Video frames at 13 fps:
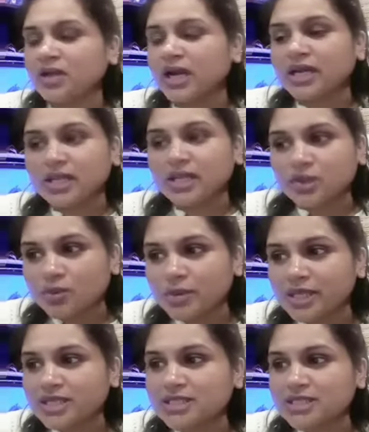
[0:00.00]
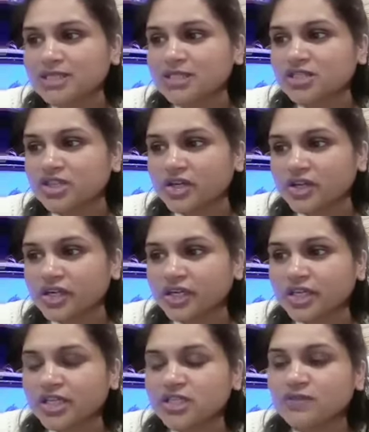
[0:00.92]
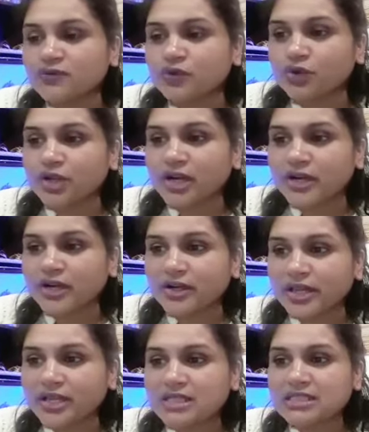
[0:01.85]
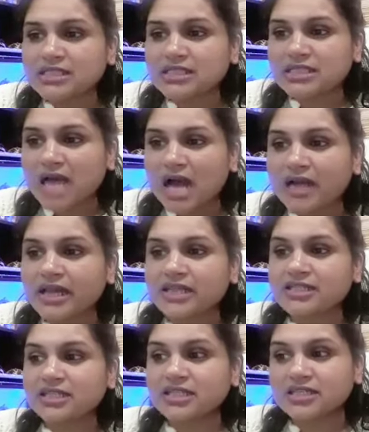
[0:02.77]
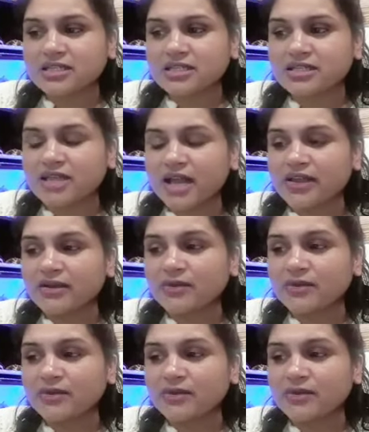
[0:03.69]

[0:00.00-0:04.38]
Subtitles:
Another rubric is the generalities food and drink sour acids desire.